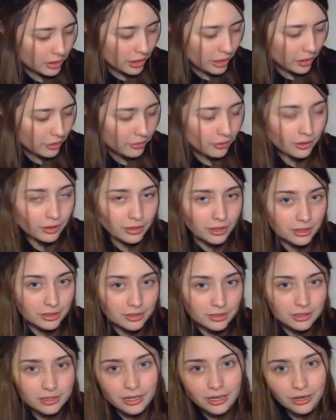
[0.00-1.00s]
Aaron gets
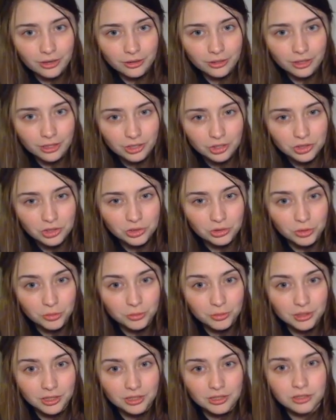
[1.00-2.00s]
his hair cut
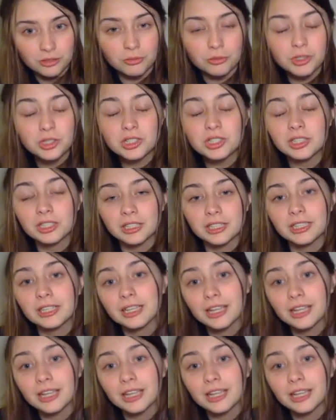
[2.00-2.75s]
short because originally he